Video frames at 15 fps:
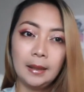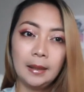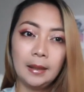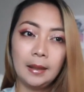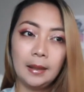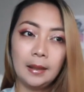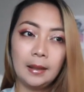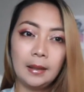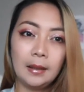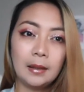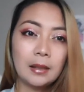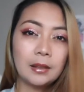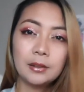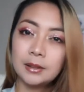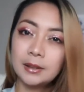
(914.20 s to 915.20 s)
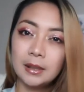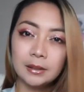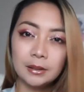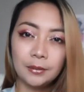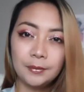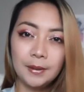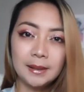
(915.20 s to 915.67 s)

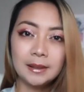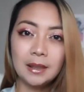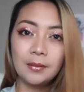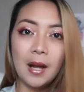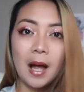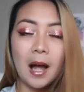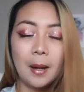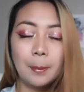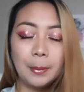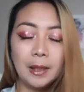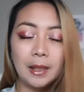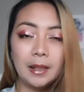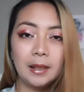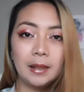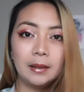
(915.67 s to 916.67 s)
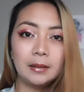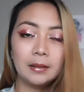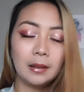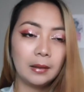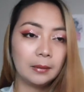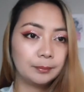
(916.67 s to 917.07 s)
lots of things have happened.